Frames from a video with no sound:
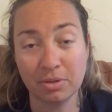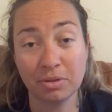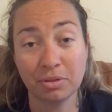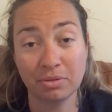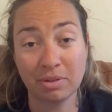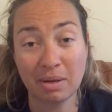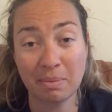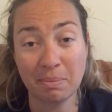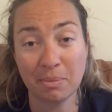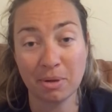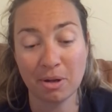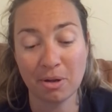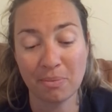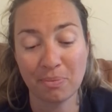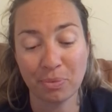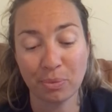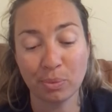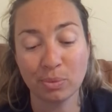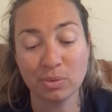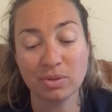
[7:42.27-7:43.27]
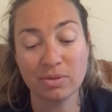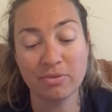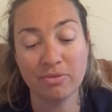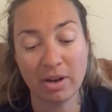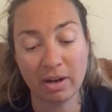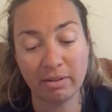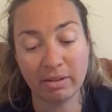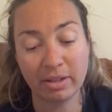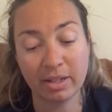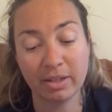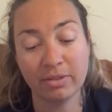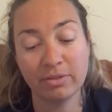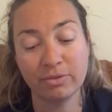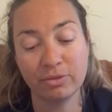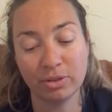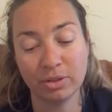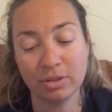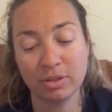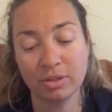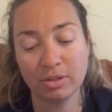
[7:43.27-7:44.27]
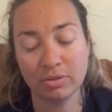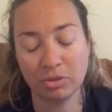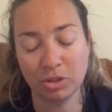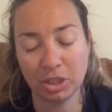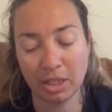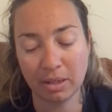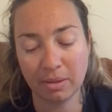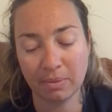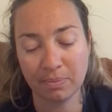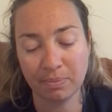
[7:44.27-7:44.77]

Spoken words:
Grandma was very fond of gin.